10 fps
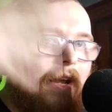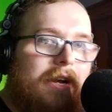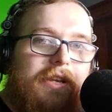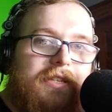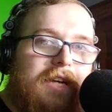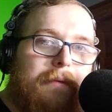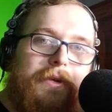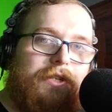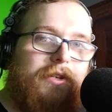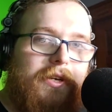anytime
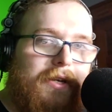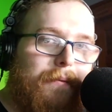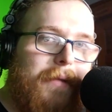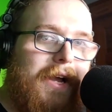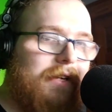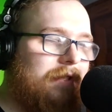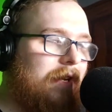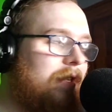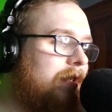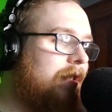he's tried to come back
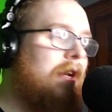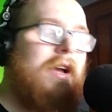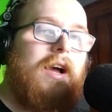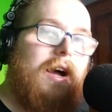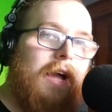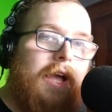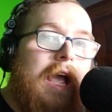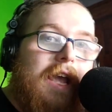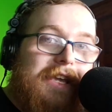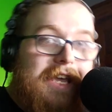since uh
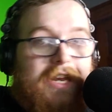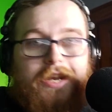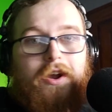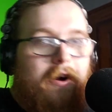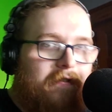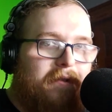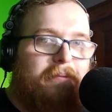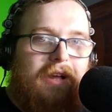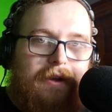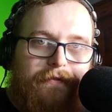yeeted off the
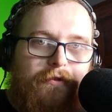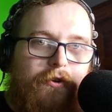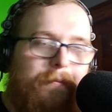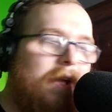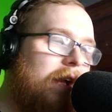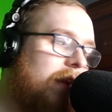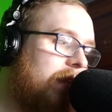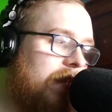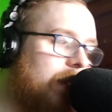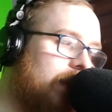platform
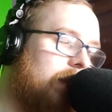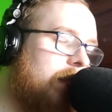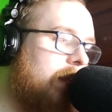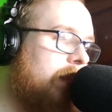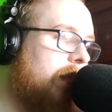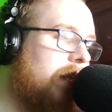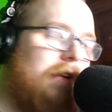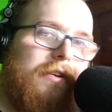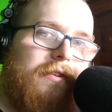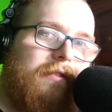again
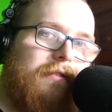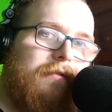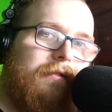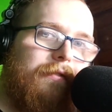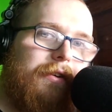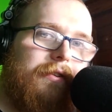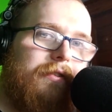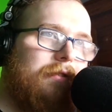and uh,